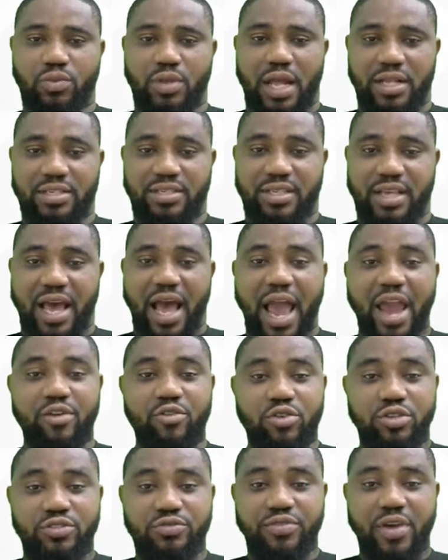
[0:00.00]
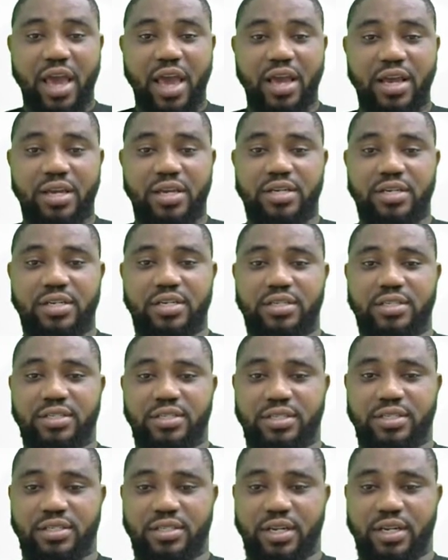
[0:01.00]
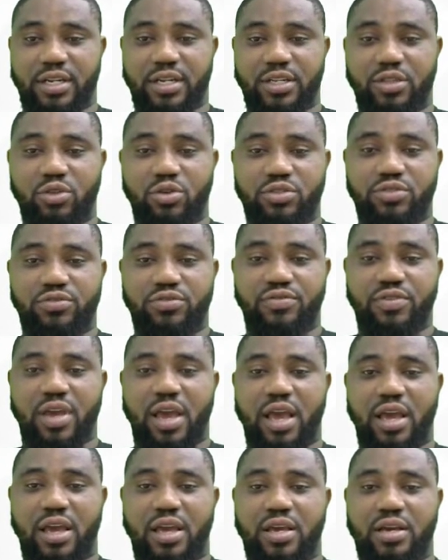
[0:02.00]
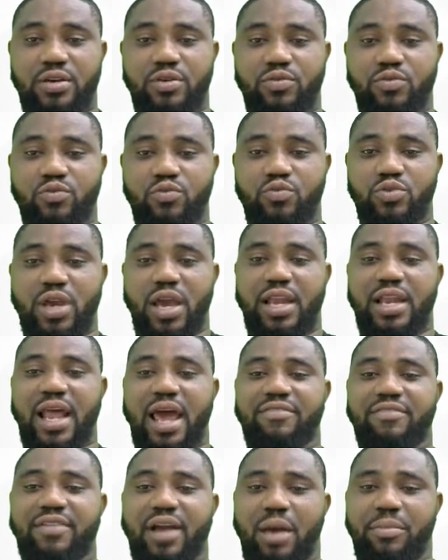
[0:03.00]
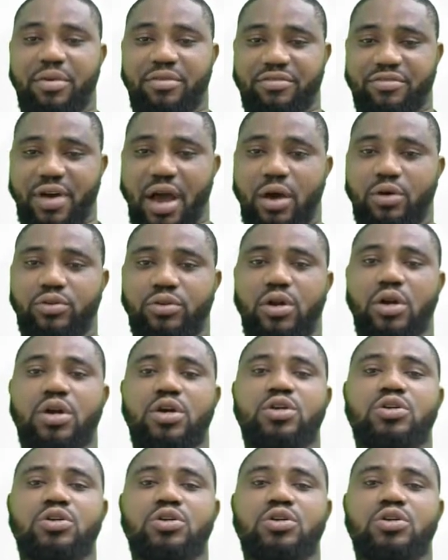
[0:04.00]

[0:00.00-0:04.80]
that is the hydrosphere, the lithosphere, where life can be found.